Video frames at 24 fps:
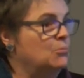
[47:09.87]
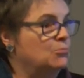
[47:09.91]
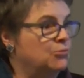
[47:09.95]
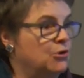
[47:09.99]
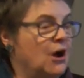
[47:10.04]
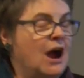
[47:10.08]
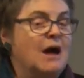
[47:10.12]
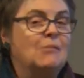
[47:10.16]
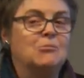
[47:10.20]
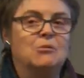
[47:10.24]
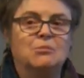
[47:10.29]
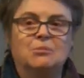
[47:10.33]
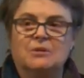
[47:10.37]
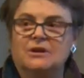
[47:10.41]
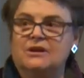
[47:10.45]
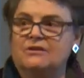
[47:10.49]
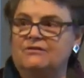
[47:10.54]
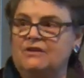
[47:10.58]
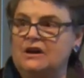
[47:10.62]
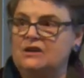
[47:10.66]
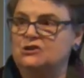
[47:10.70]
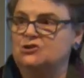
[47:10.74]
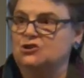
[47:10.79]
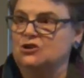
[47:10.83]
probably
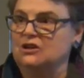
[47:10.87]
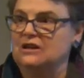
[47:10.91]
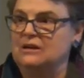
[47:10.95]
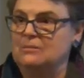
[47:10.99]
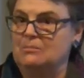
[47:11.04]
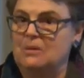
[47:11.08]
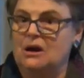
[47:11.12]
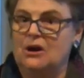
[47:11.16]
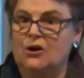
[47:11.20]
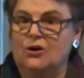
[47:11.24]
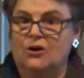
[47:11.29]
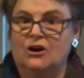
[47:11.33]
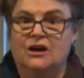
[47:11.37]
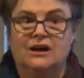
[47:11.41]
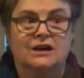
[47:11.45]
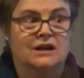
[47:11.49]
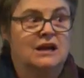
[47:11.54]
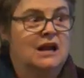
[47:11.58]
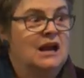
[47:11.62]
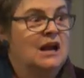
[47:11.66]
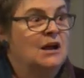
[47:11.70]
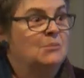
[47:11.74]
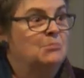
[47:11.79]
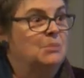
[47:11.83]
eventually married,
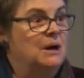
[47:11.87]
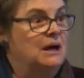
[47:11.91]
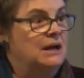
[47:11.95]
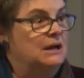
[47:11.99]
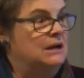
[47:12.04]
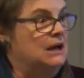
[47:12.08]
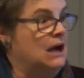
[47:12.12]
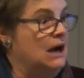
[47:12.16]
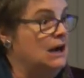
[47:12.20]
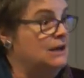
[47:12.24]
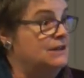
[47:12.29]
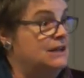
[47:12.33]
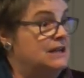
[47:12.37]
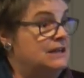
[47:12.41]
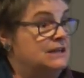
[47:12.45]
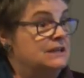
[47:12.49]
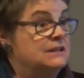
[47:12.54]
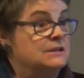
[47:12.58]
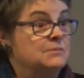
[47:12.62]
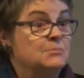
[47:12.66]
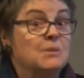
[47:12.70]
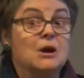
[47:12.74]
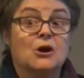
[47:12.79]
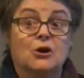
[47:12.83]
but uh, they
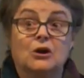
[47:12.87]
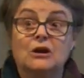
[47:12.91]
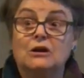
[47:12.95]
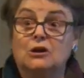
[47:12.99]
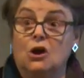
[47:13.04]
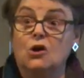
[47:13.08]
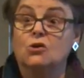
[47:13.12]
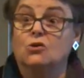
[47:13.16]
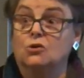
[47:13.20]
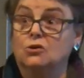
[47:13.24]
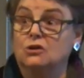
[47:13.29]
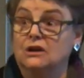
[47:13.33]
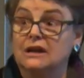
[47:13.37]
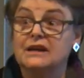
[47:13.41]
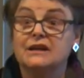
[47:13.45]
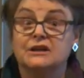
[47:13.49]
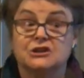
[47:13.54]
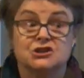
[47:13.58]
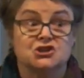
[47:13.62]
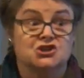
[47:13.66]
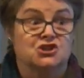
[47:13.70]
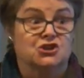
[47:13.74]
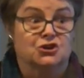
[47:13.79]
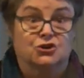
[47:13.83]
didn't marry local
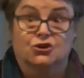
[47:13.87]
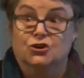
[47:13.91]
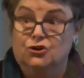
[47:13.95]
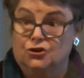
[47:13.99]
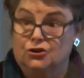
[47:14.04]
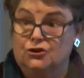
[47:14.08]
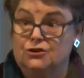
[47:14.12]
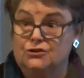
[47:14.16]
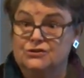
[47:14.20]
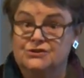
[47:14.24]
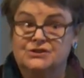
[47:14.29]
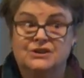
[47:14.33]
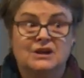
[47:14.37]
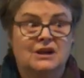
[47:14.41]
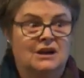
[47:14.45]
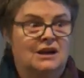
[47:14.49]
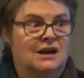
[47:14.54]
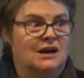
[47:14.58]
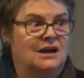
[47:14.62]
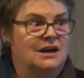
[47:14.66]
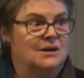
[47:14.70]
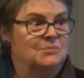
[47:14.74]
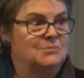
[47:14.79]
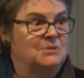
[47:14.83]
Lincolnshire girls.
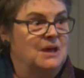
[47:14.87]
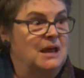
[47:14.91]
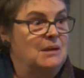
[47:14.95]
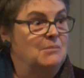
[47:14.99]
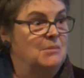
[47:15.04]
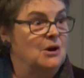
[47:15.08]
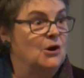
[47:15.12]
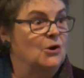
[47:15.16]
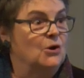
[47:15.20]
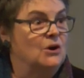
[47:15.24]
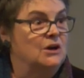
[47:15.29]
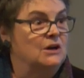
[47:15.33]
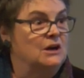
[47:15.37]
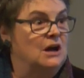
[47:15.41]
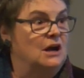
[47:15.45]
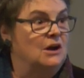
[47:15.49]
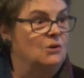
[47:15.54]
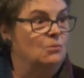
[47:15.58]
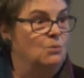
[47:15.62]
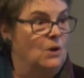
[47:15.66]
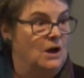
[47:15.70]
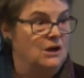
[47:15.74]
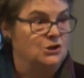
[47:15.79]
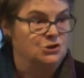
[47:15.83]
Um, they married uh,
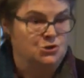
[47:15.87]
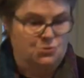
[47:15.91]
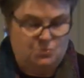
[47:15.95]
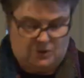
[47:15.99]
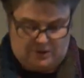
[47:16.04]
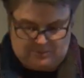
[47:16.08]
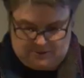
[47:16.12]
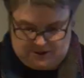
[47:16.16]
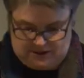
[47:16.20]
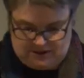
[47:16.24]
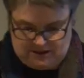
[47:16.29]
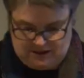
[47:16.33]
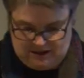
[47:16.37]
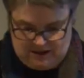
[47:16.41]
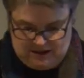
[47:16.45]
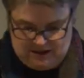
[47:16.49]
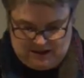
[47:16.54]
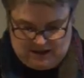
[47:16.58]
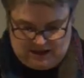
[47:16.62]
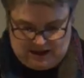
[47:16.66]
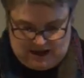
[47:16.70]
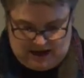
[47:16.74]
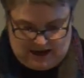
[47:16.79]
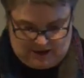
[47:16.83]
Welsh women,
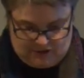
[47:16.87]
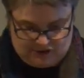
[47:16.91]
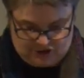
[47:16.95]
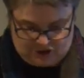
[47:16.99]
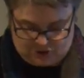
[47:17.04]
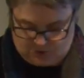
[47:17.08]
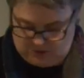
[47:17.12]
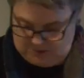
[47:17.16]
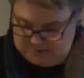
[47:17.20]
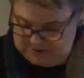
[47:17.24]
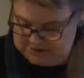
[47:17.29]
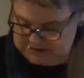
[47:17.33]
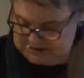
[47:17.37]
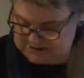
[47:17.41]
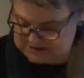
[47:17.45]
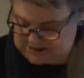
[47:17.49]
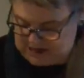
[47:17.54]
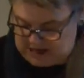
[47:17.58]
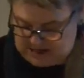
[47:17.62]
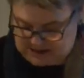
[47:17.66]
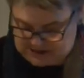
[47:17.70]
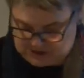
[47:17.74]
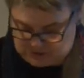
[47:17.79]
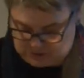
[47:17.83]
Irish women,
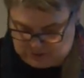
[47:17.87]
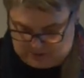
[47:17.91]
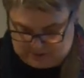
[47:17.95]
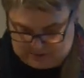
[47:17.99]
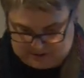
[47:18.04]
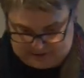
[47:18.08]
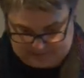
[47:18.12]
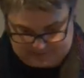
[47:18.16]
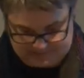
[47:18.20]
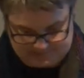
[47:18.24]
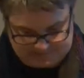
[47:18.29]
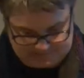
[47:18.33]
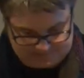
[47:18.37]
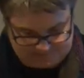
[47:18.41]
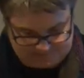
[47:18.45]
Scots women.